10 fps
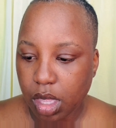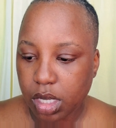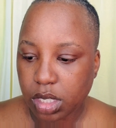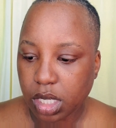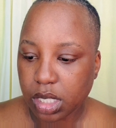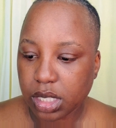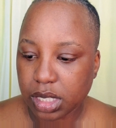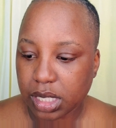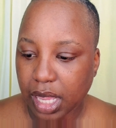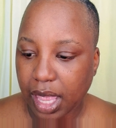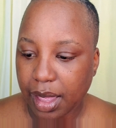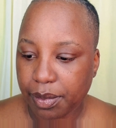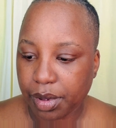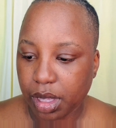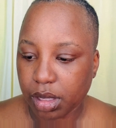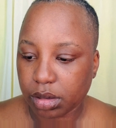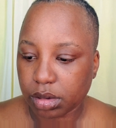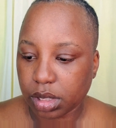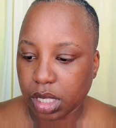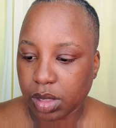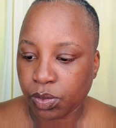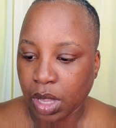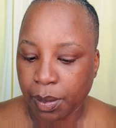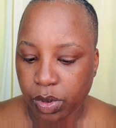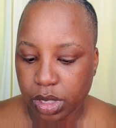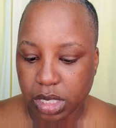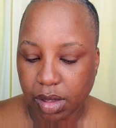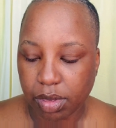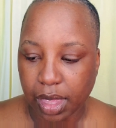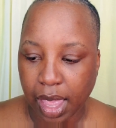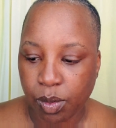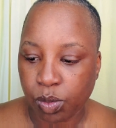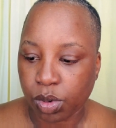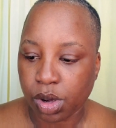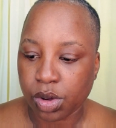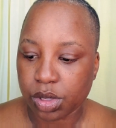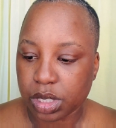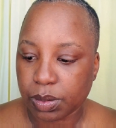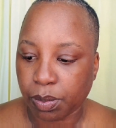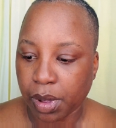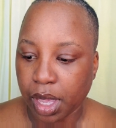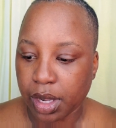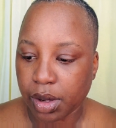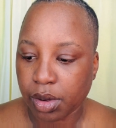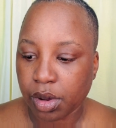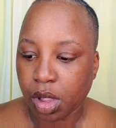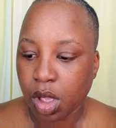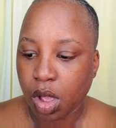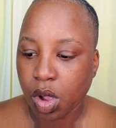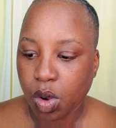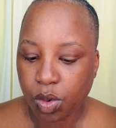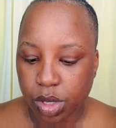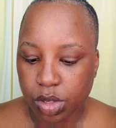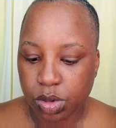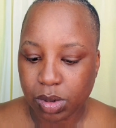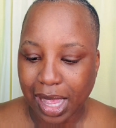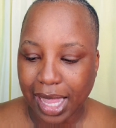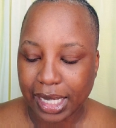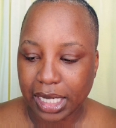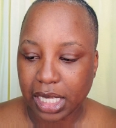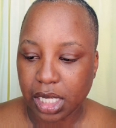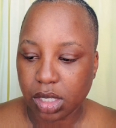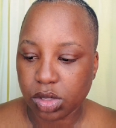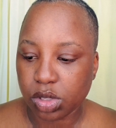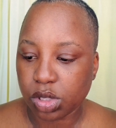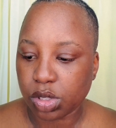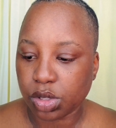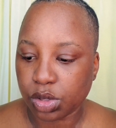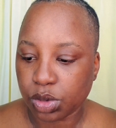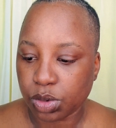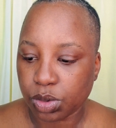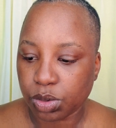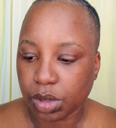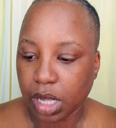just a tad bit. And I'm going to see if that works better, or do I need to